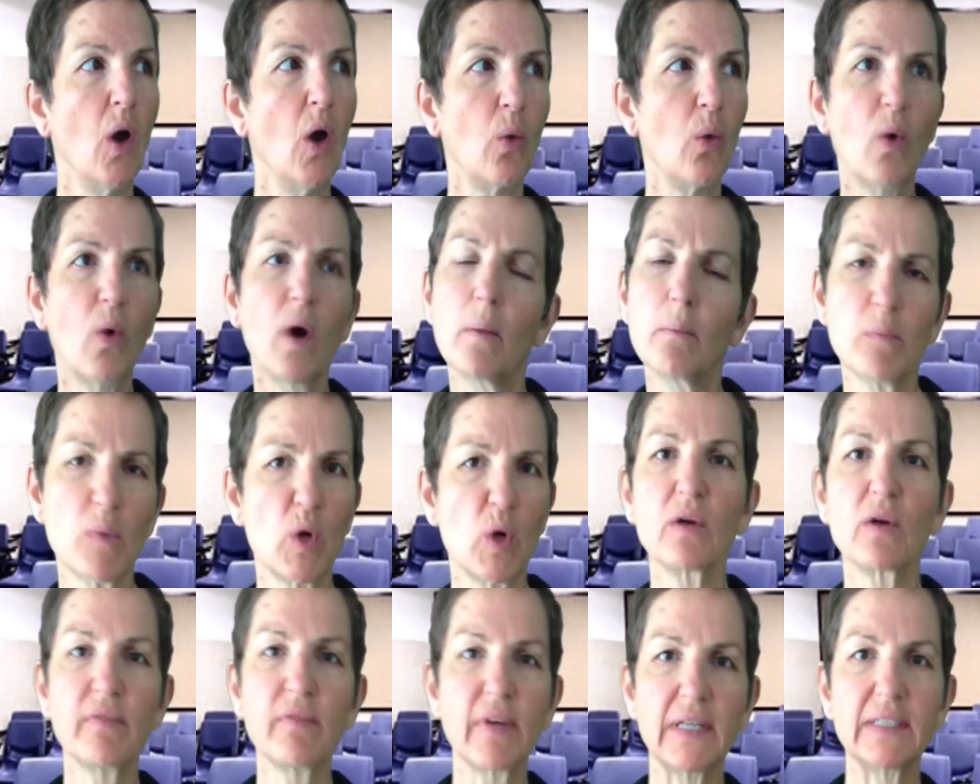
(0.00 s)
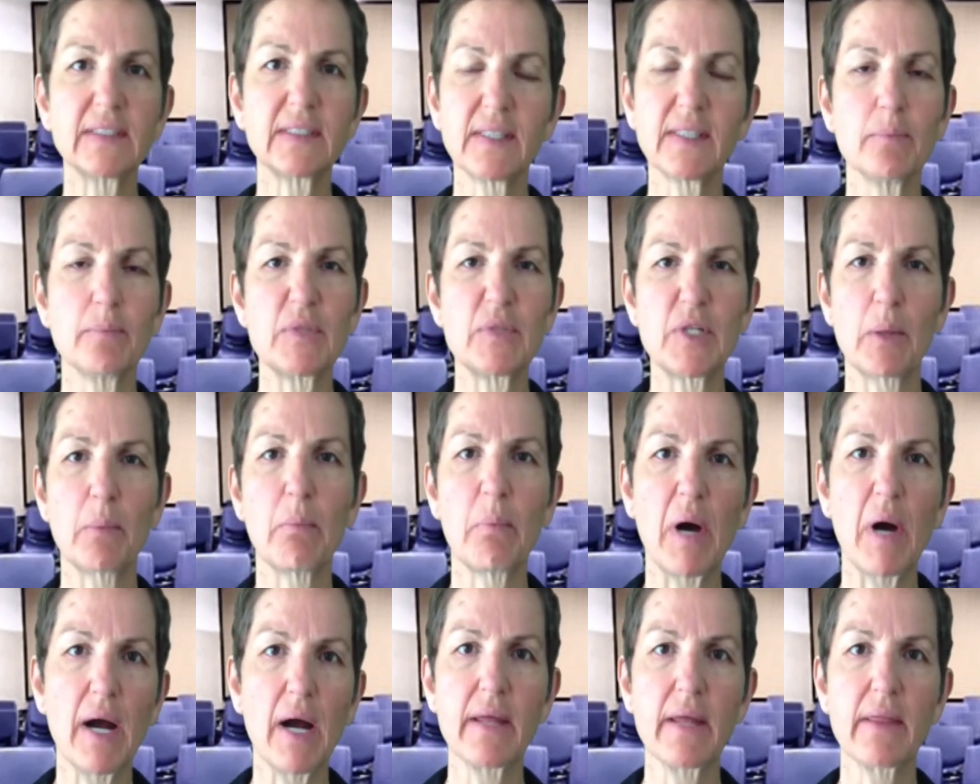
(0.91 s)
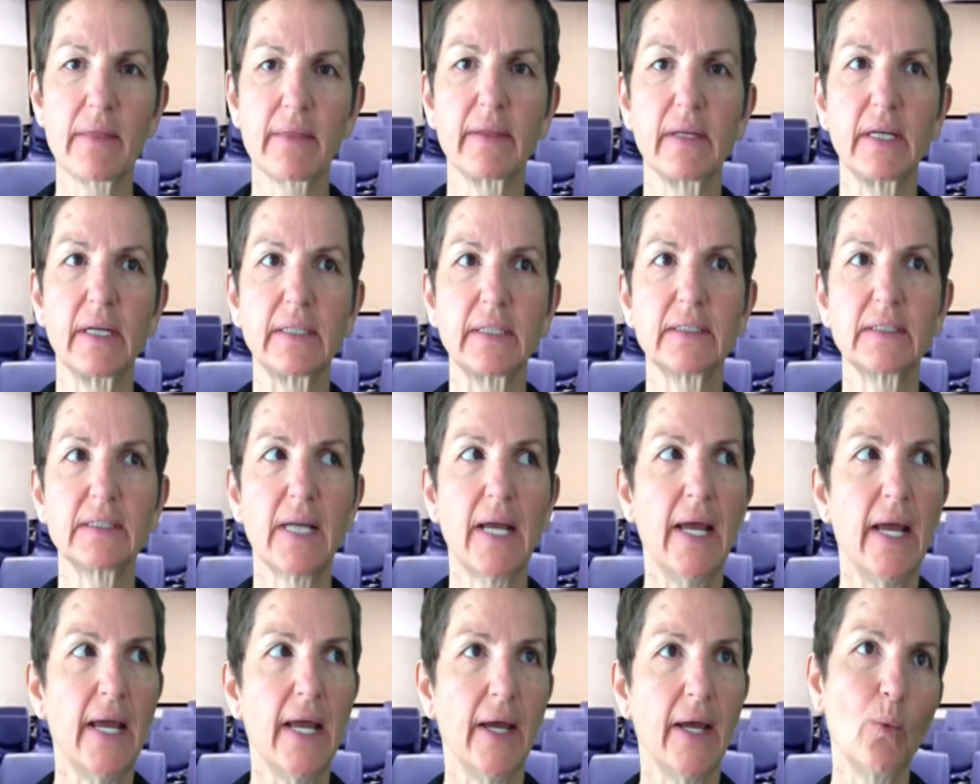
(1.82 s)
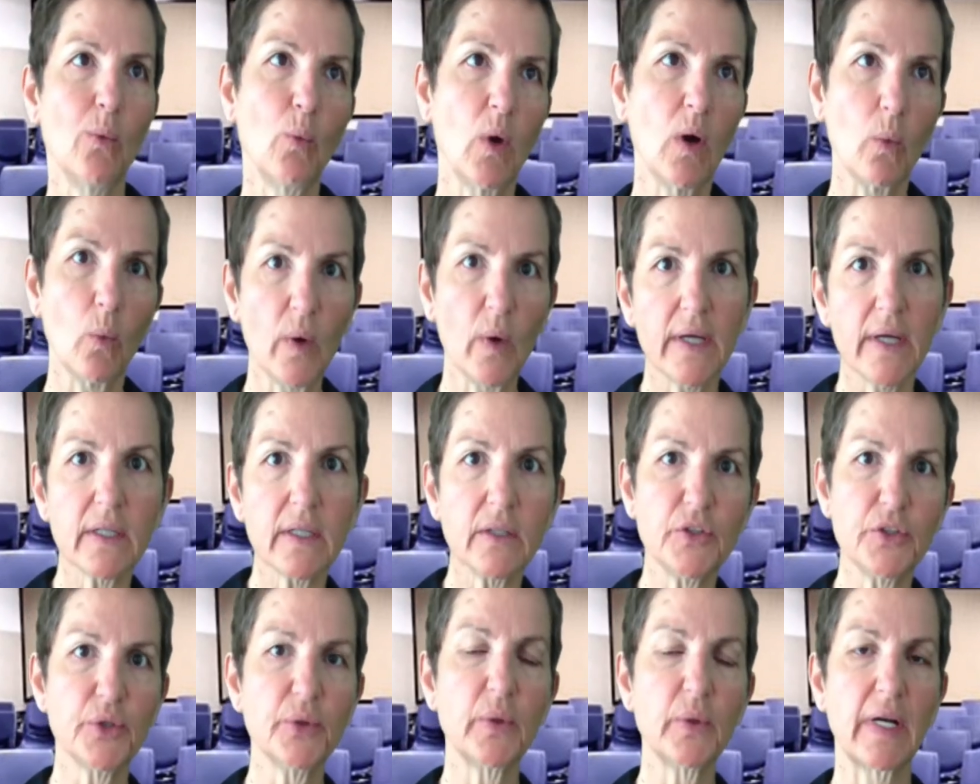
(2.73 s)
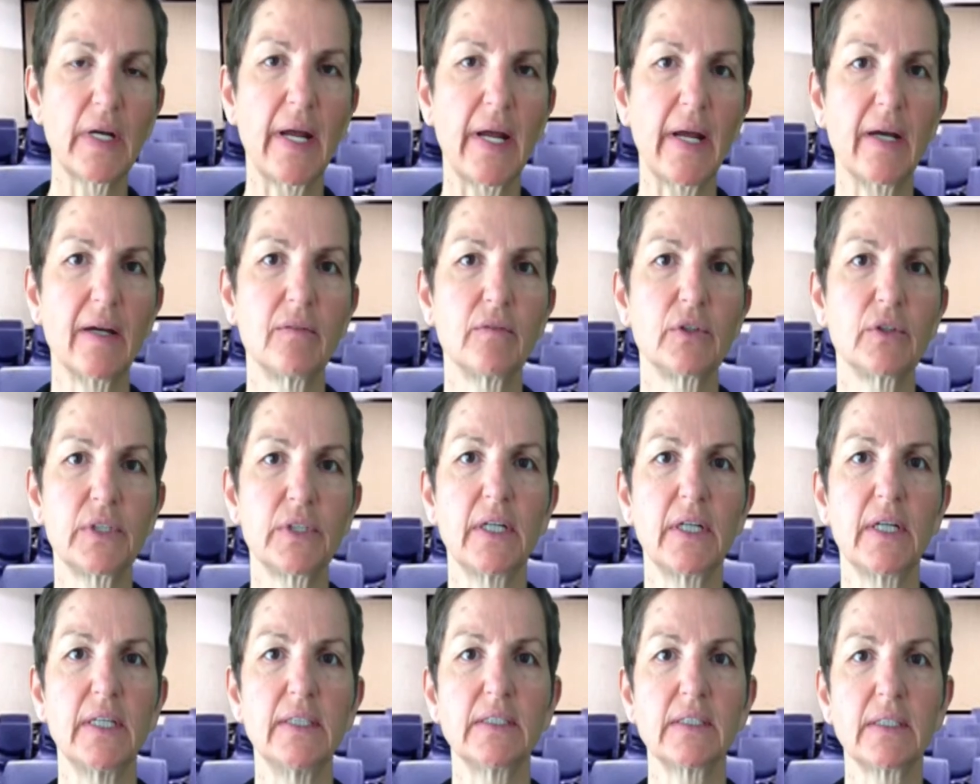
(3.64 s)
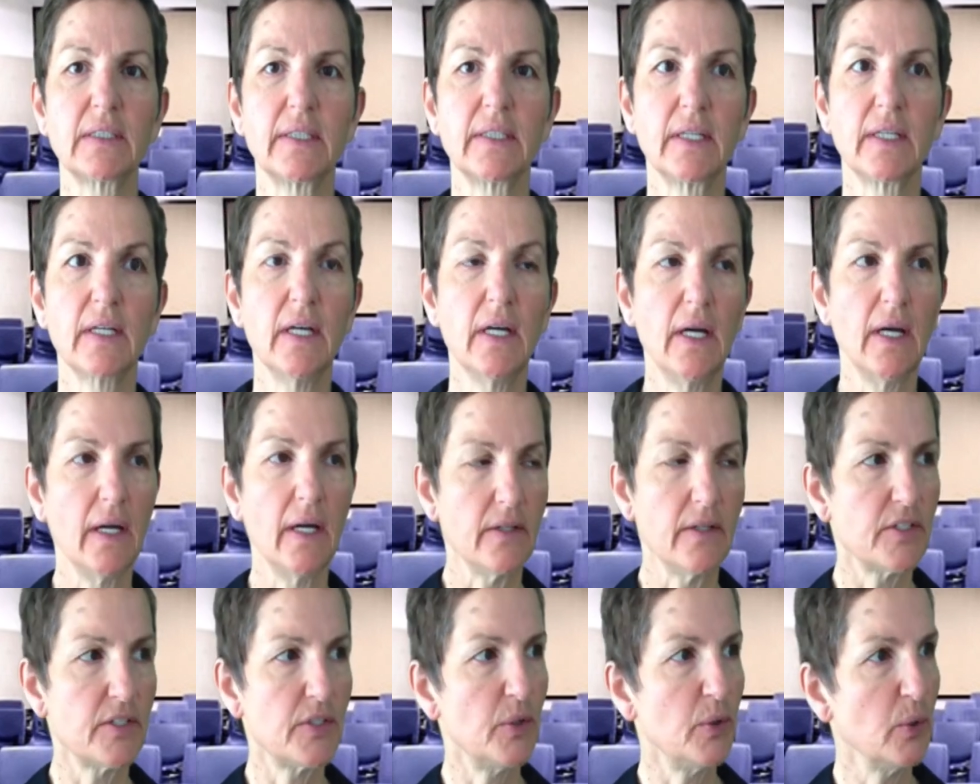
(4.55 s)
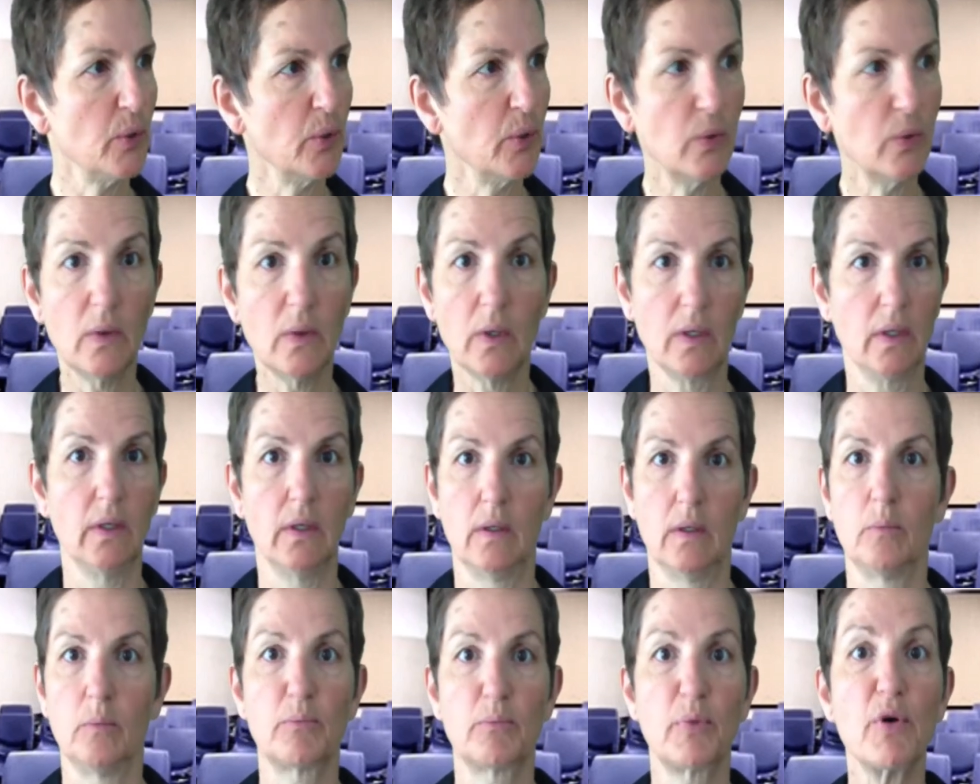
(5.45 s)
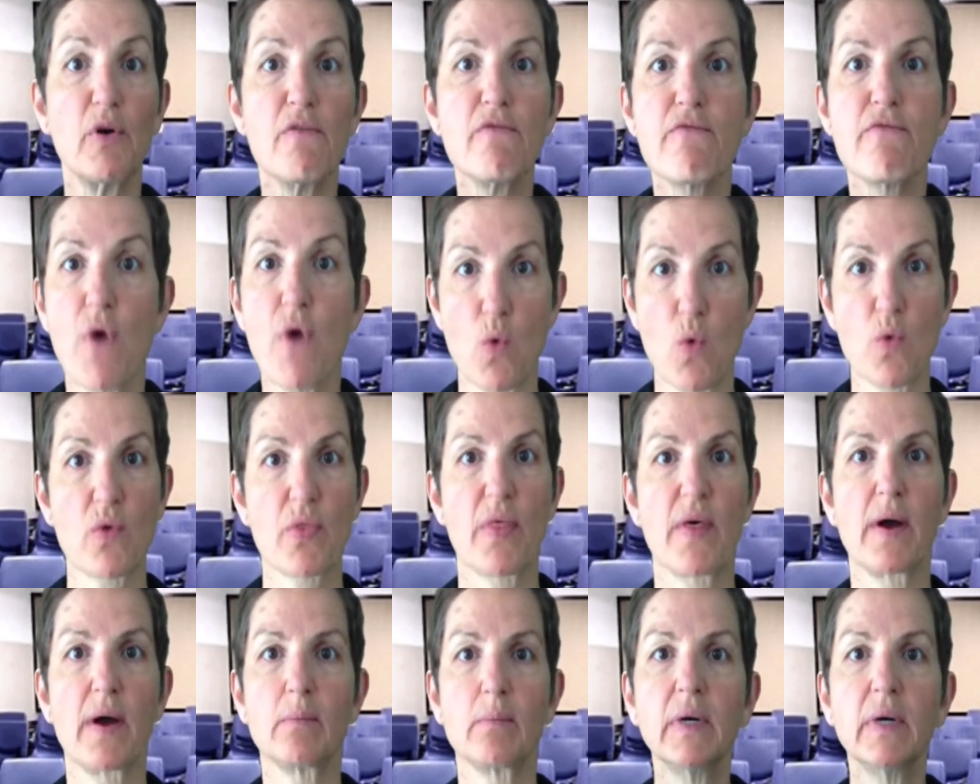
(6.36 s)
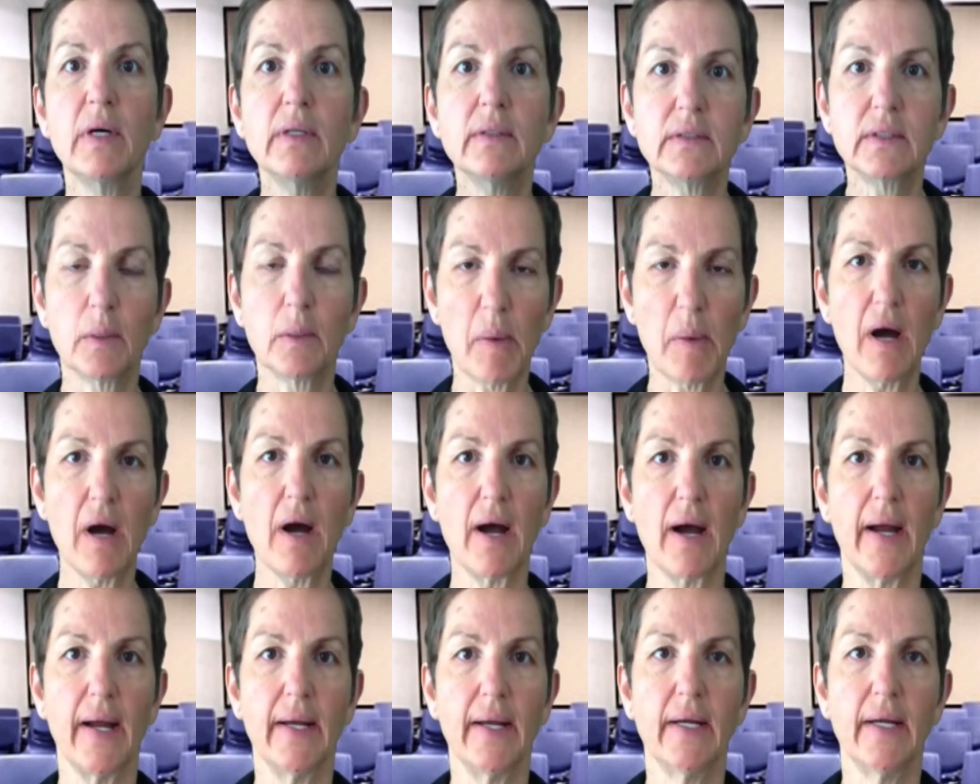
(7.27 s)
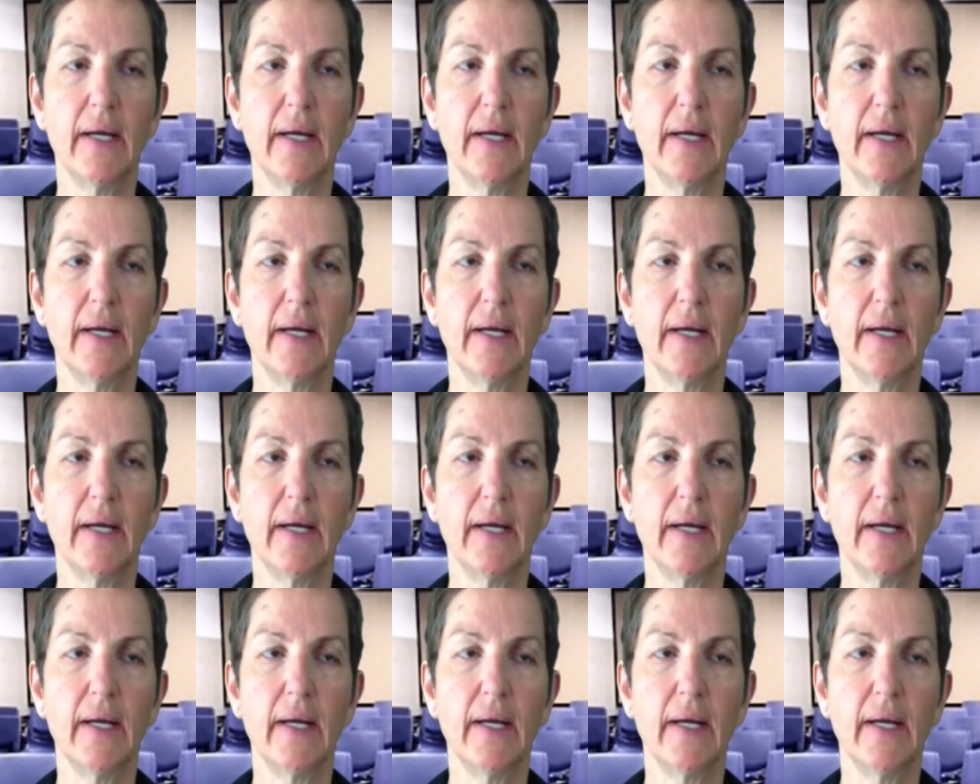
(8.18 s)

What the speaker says: what motivates them to buy things, and what we can do in advertising to provoke them to buy.